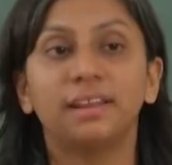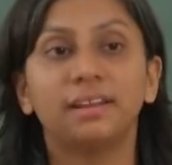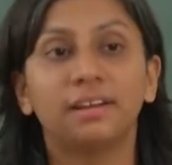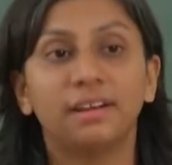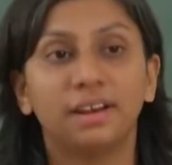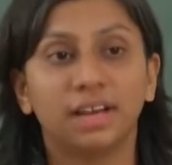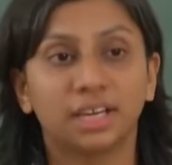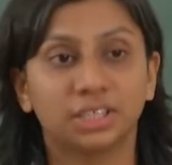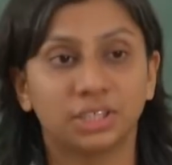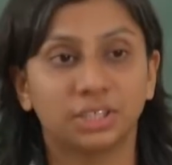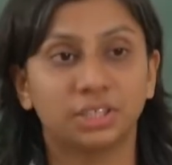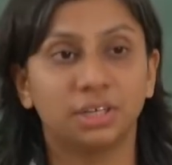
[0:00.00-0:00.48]
a
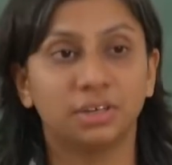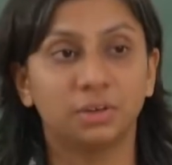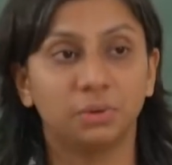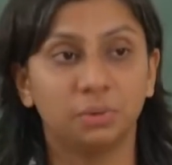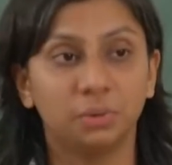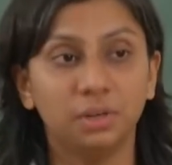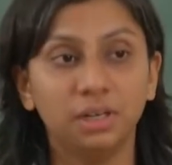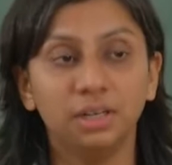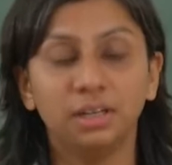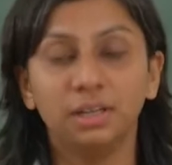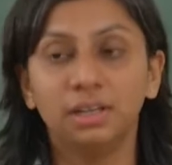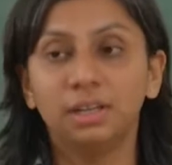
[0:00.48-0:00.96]
reduction
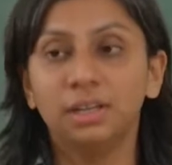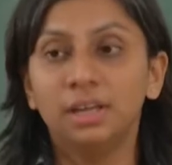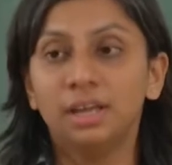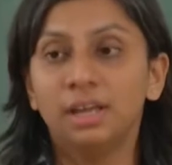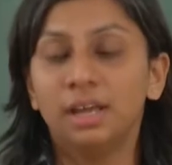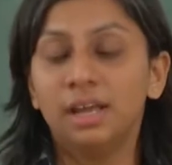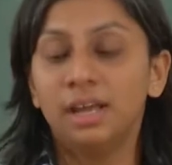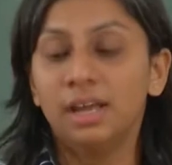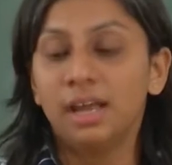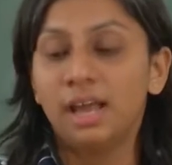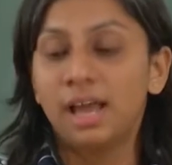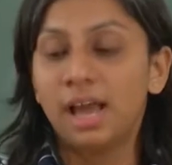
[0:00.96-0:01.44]
rule
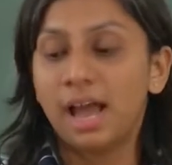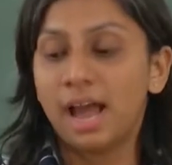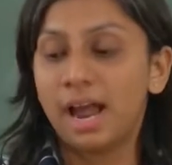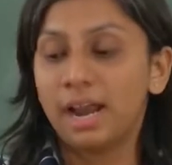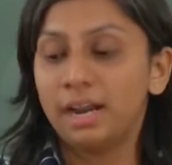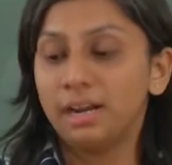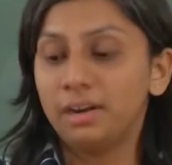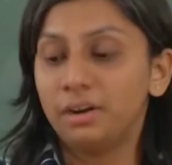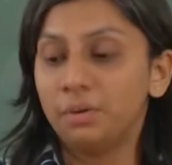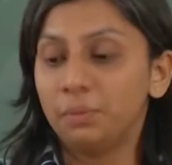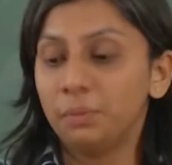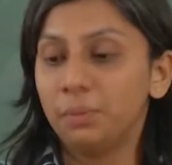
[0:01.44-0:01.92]

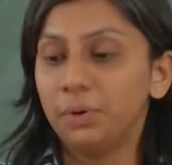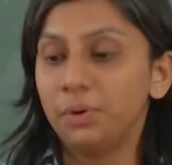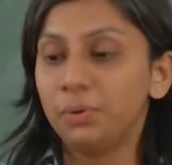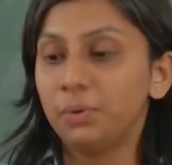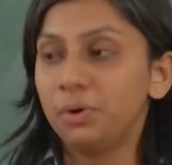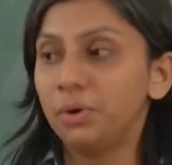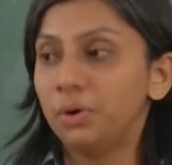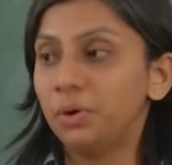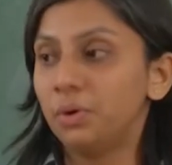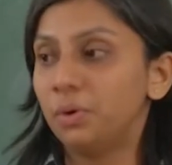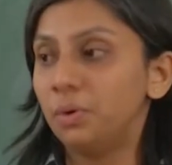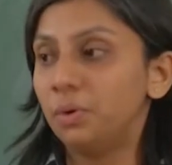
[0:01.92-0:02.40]
and we
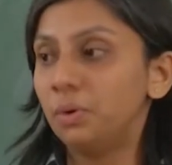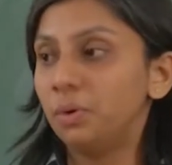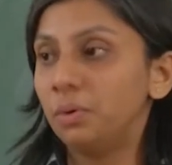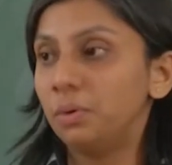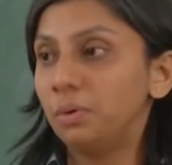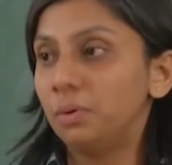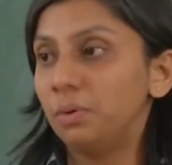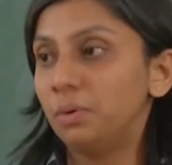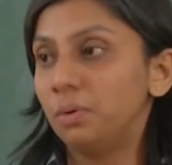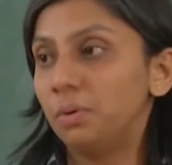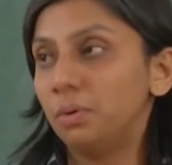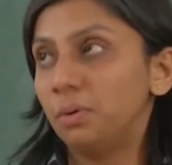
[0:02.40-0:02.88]
don't
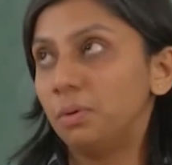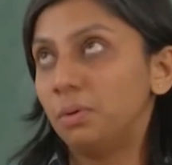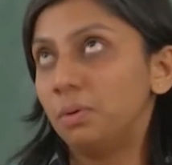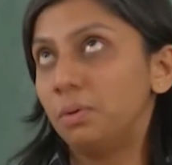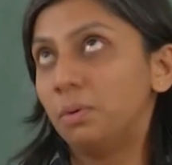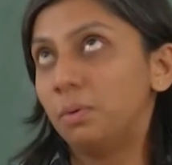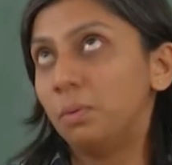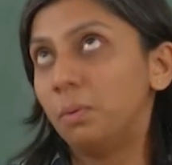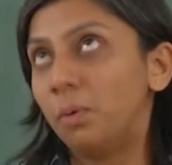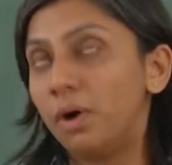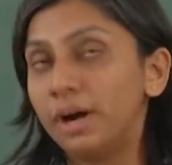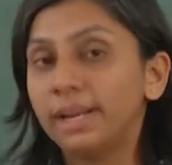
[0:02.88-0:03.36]
know
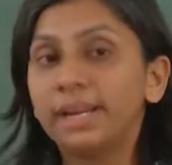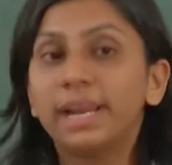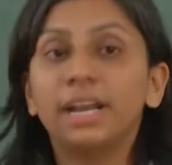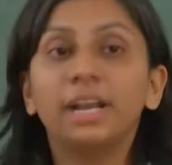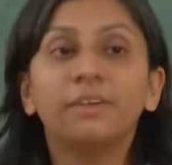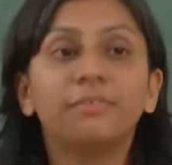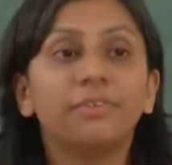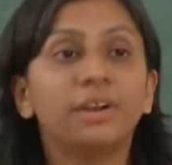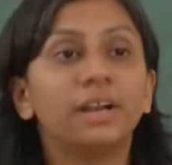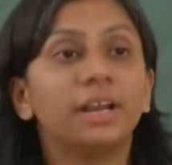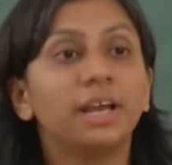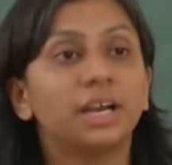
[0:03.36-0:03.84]
what kind
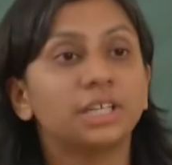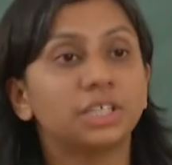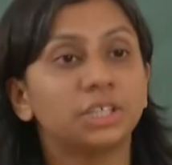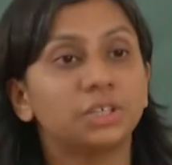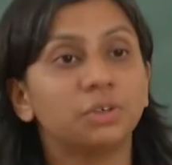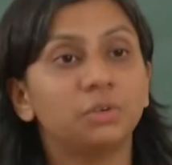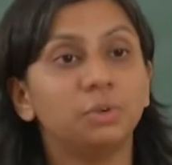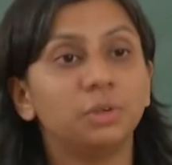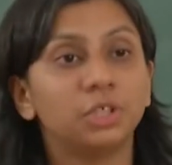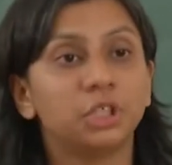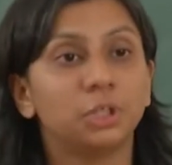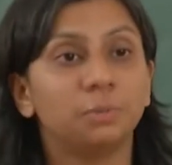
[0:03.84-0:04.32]
of a
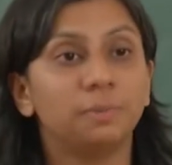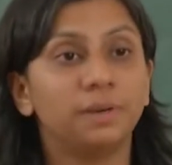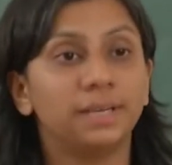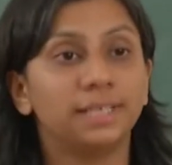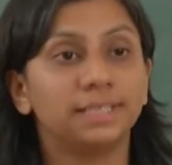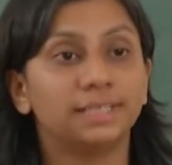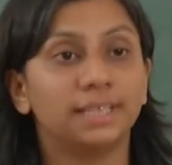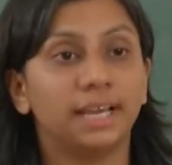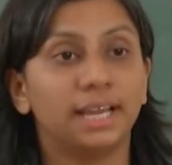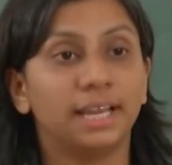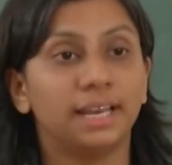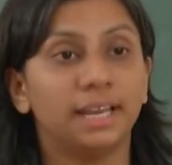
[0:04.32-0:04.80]
reduction rule we should be
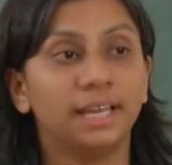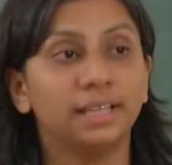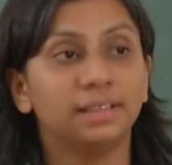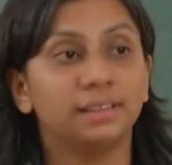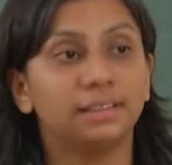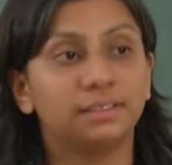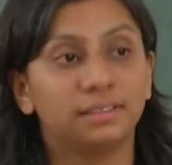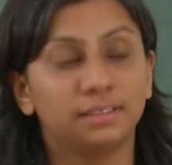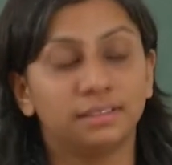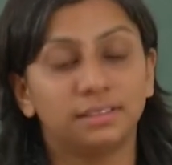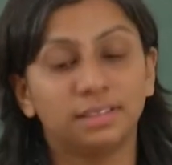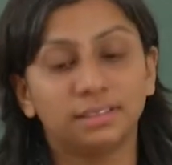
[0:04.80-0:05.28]

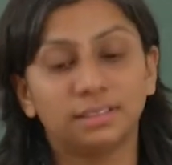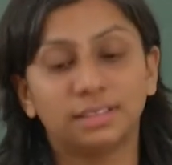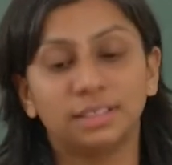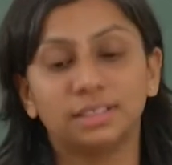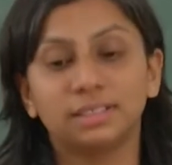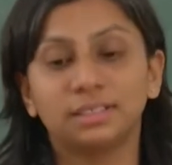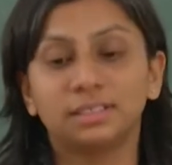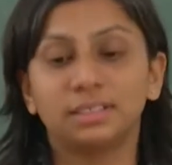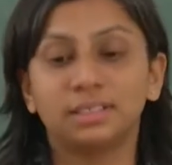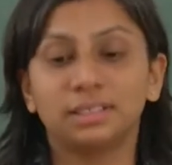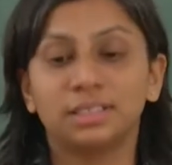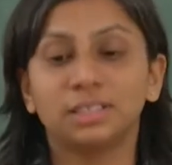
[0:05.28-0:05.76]
designing. This
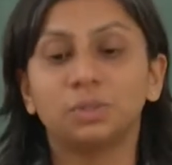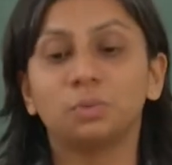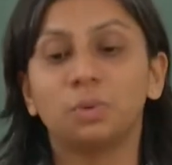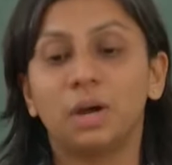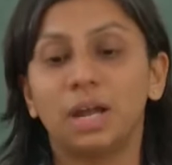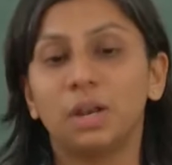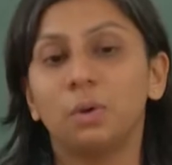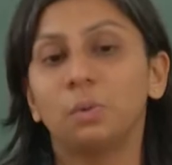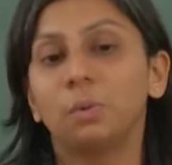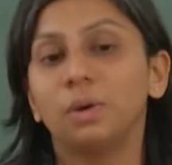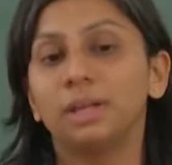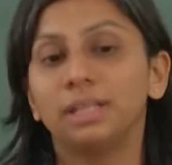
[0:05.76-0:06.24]
is
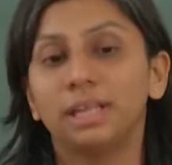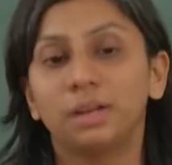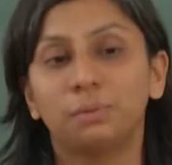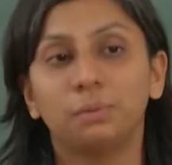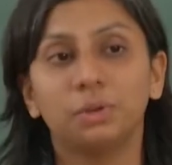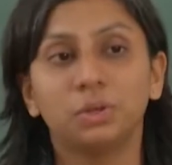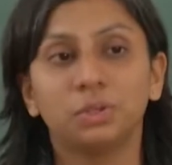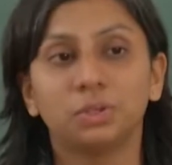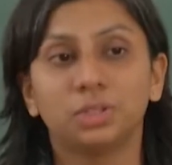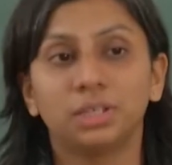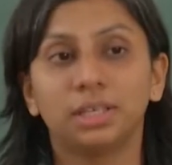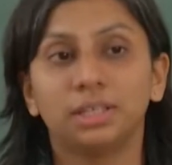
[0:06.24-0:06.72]
one way that
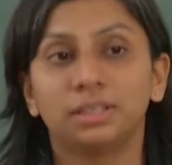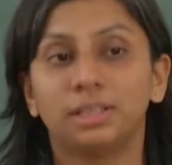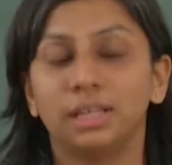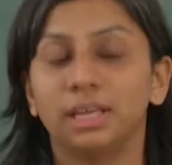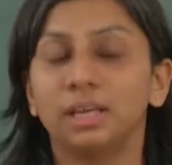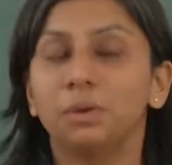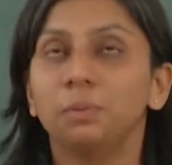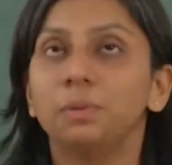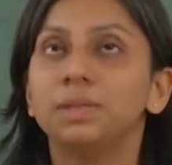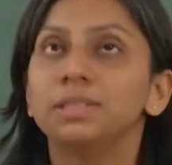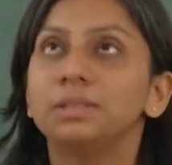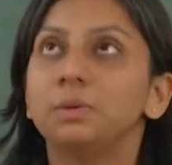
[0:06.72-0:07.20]
we usually
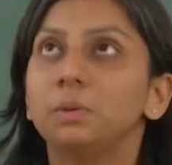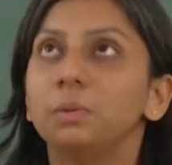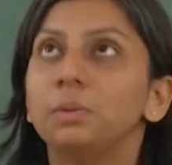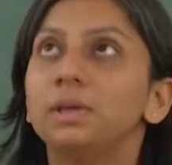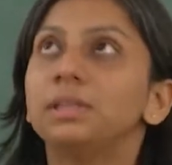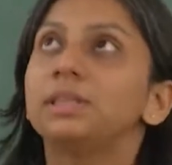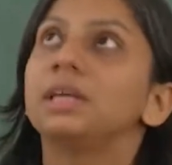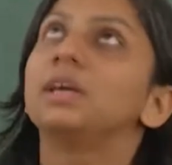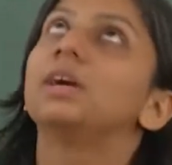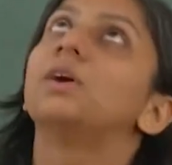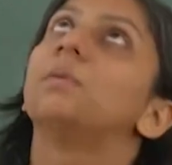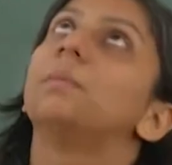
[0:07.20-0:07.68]
think.
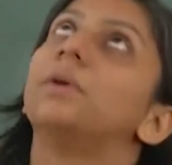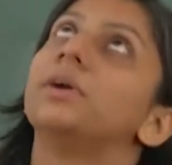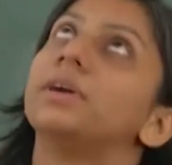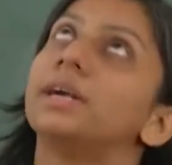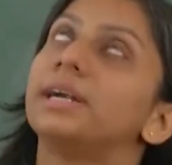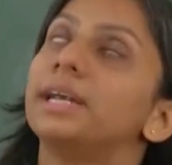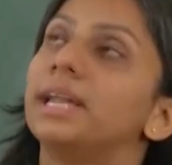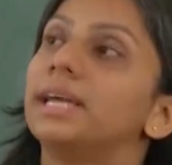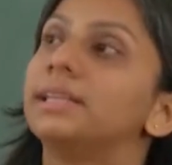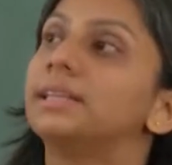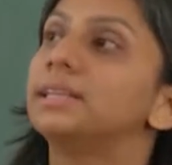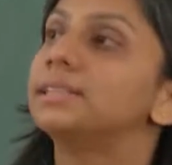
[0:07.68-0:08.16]
We think about
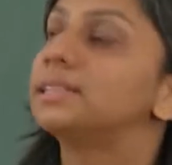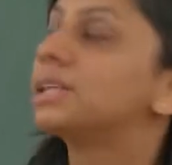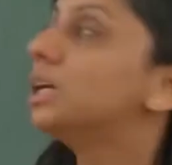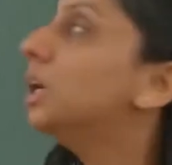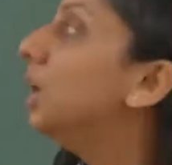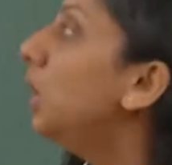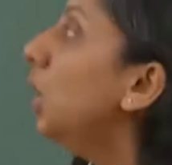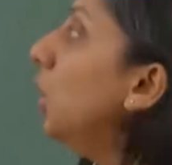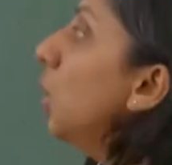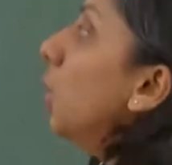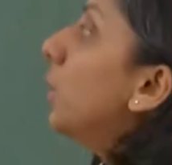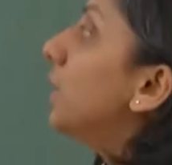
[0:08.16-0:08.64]
it like this.
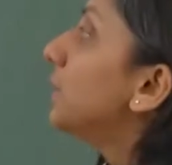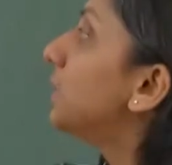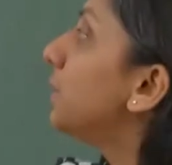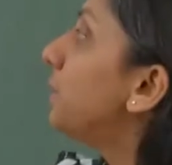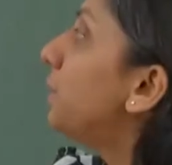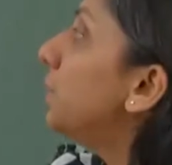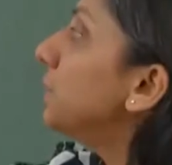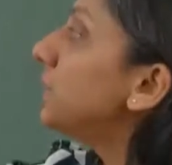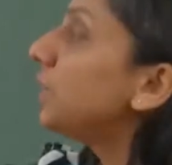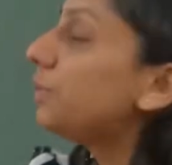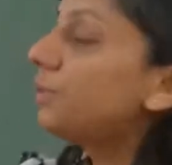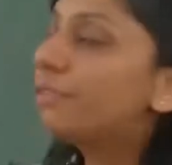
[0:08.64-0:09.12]
Okay,
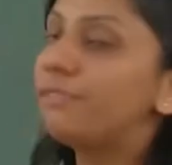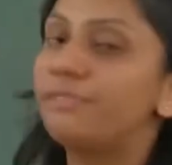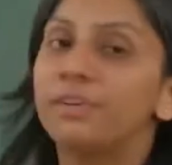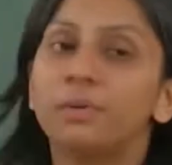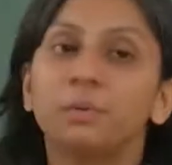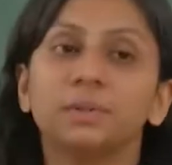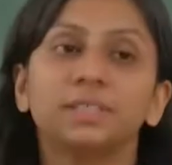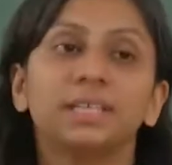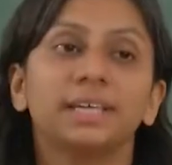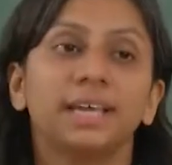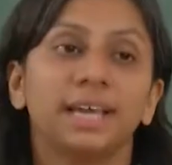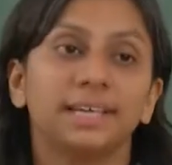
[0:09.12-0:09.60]
suppose if it
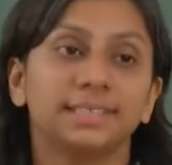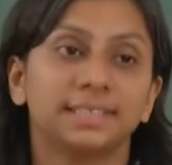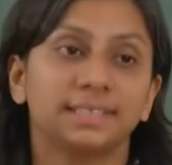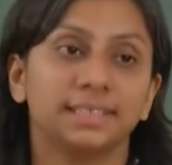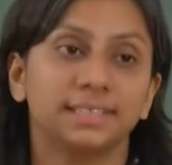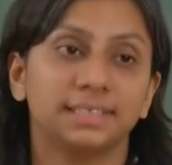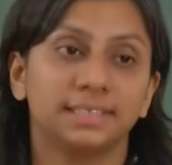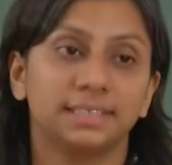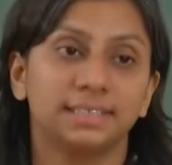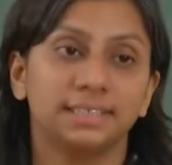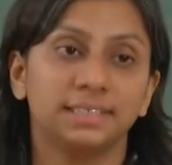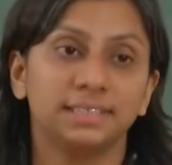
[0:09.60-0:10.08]
was a yes
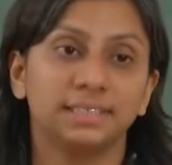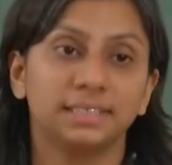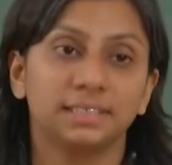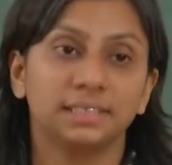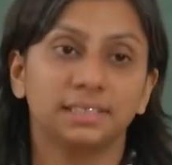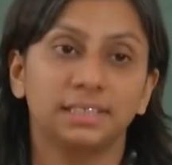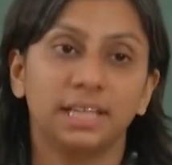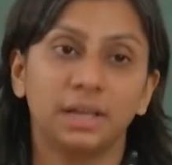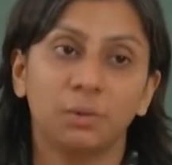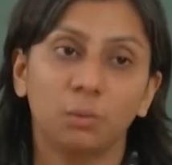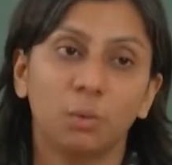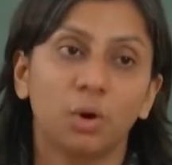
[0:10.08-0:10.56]
instance,
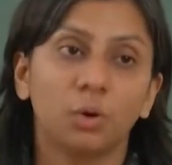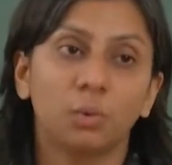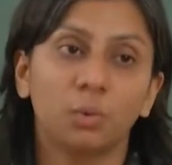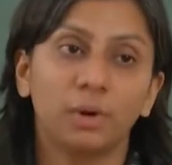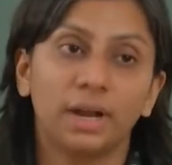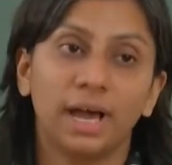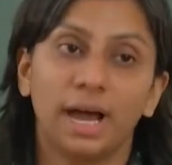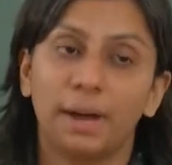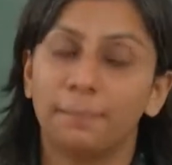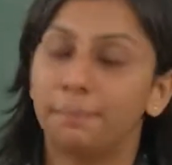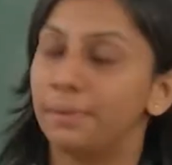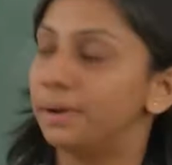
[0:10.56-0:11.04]
then what
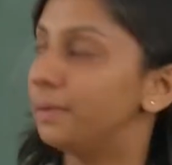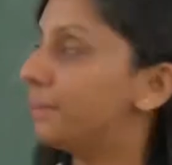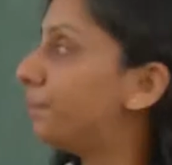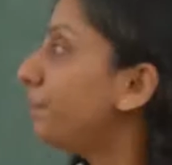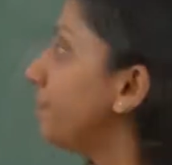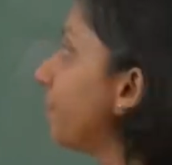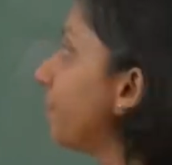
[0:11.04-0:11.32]
would happen?